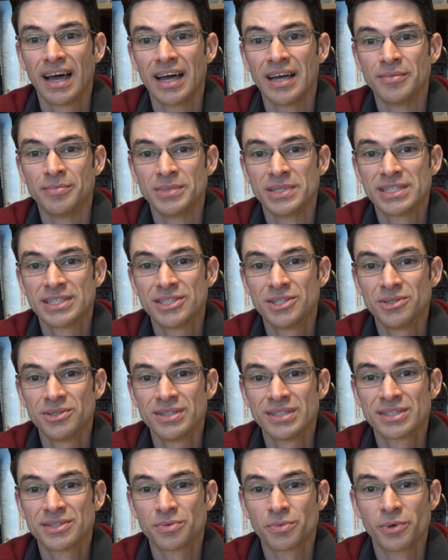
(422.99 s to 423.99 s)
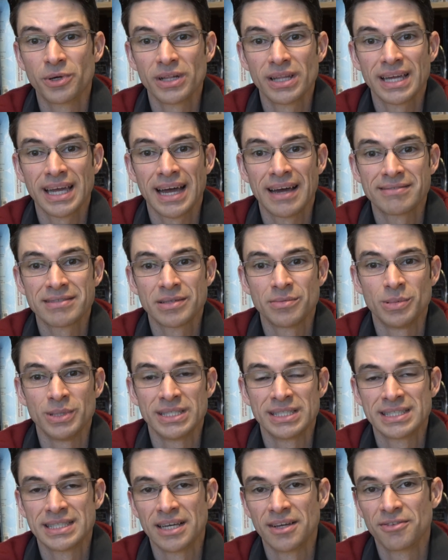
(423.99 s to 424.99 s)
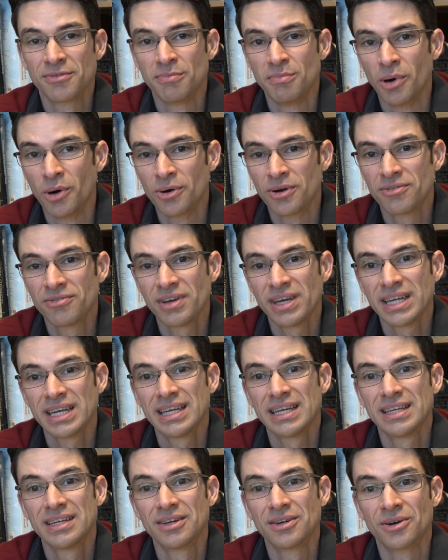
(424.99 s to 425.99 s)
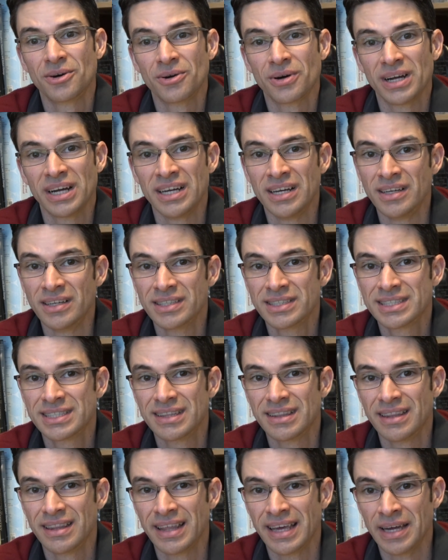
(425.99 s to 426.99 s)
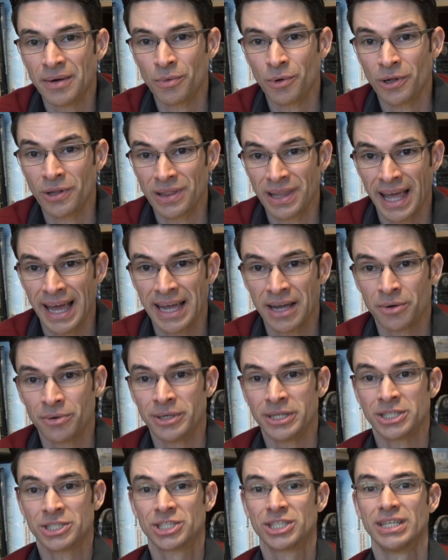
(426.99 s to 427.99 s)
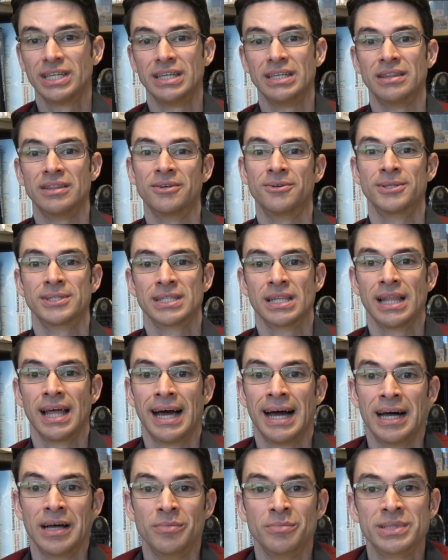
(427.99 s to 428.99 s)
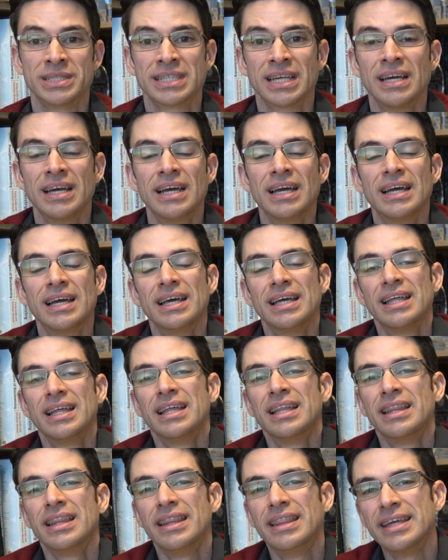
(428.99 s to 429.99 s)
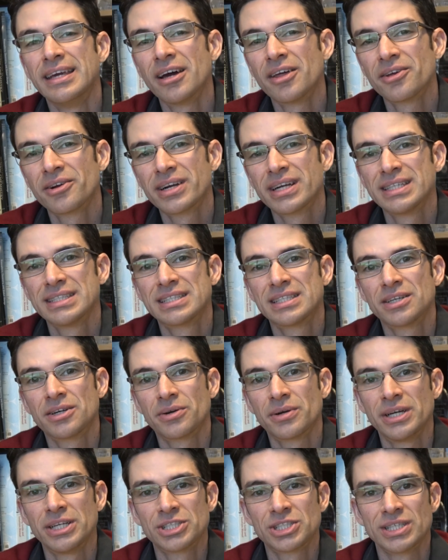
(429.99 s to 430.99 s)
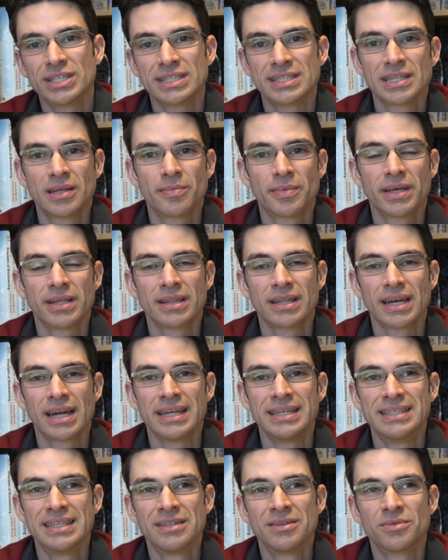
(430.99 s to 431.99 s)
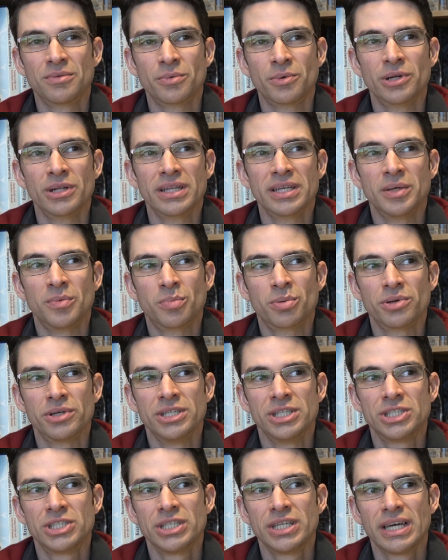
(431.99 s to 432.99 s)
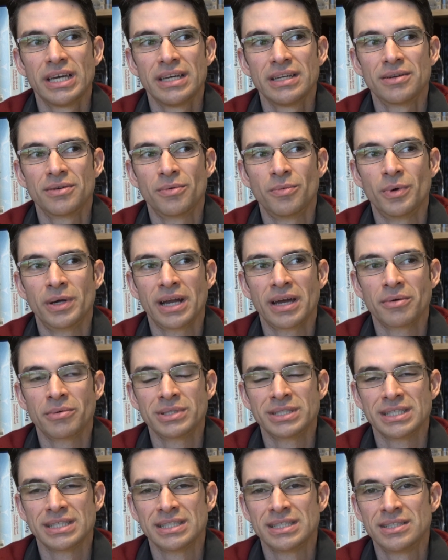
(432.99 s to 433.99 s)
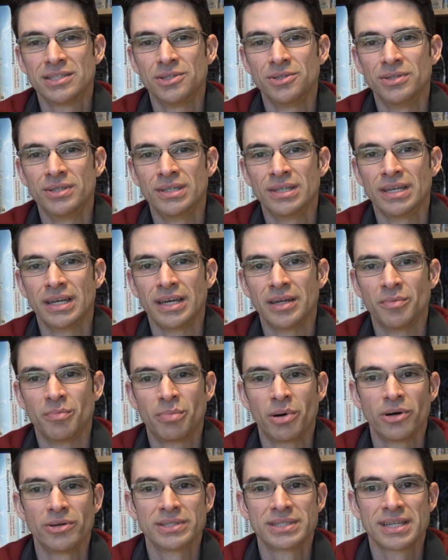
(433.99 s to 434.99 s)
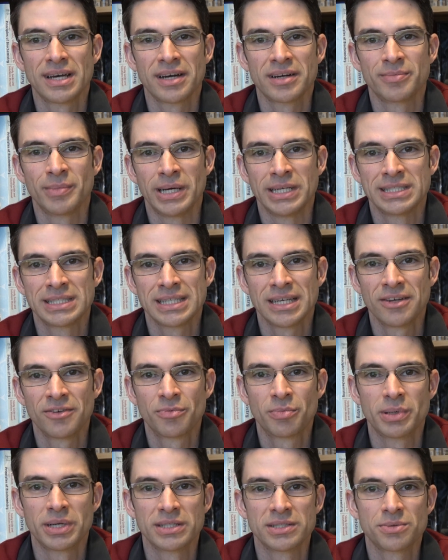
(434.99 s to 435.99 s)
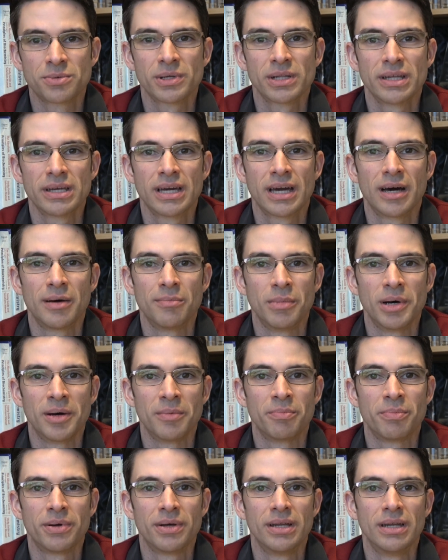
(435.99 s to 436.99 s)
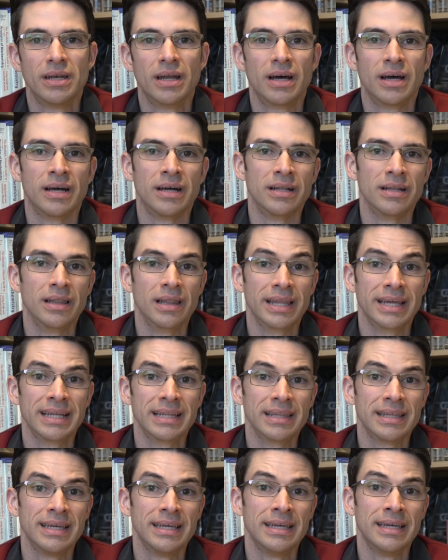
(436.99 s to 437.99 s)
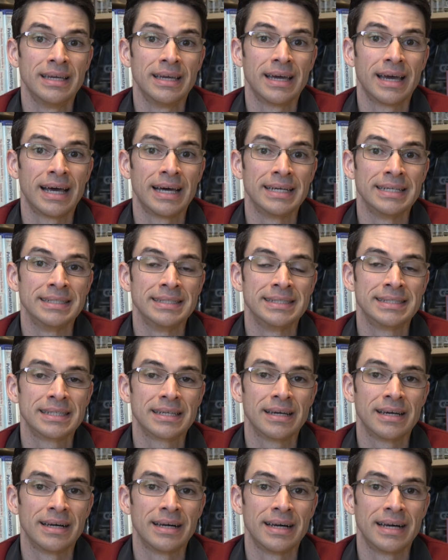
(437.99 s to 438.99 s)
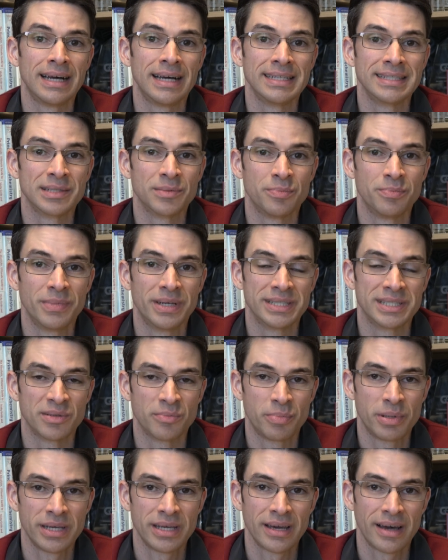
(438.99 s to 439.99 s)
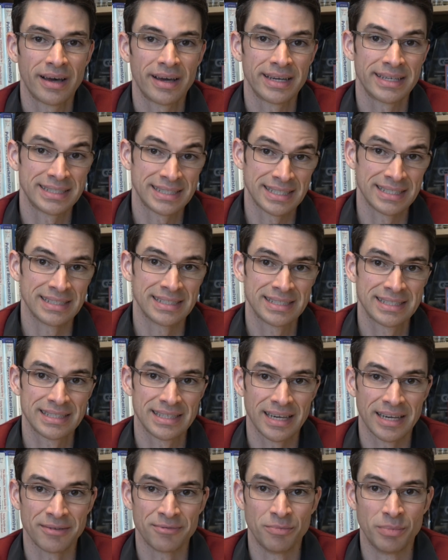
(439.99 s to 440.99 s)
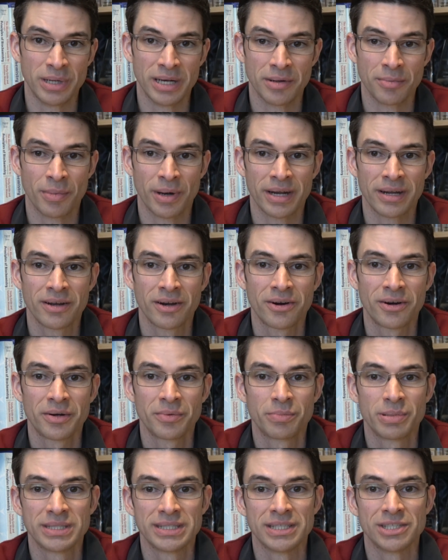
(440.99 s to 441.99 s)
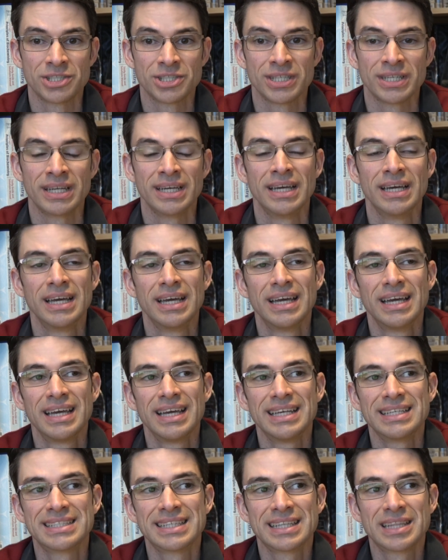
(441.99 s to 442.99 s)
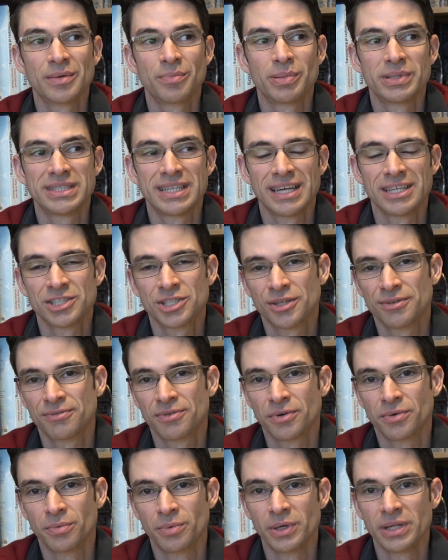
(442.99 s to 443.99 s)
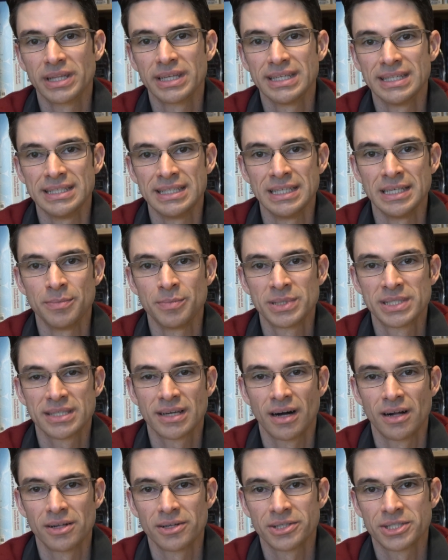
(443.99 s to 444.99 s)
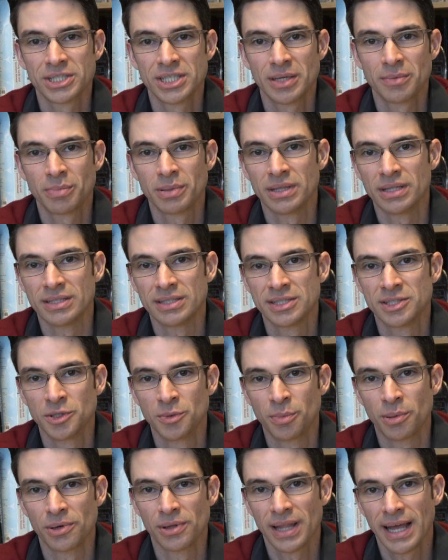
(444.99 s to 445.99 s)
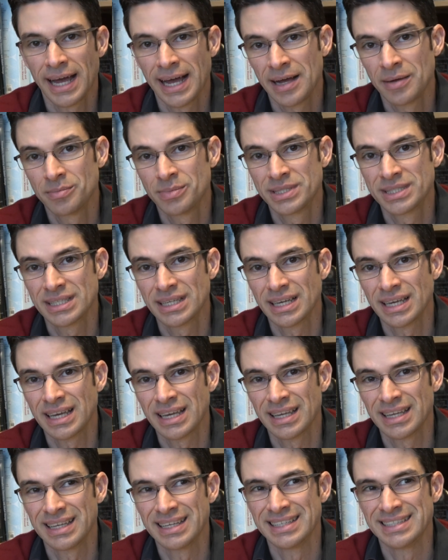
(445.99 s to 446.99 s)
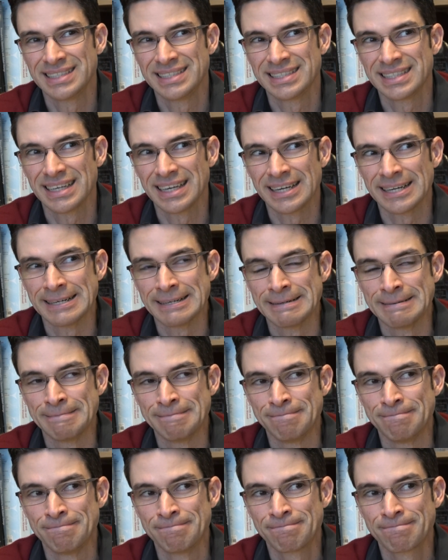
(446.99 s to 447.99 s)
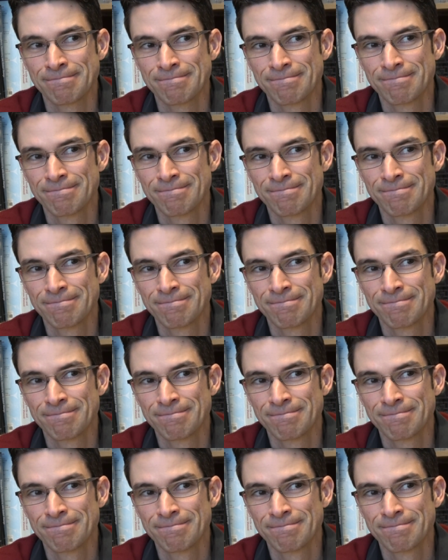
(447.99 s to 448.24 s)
Um, students really have to be self motivated or else they will languish in those labs. The other consideration is something that I didn't really appreciate when I was a student and postdoc myself, but it's really come up uh, lately as, uh, as, a, as a PI since I've been in my current position is that the potential for really deep scholarship in the super labs is um,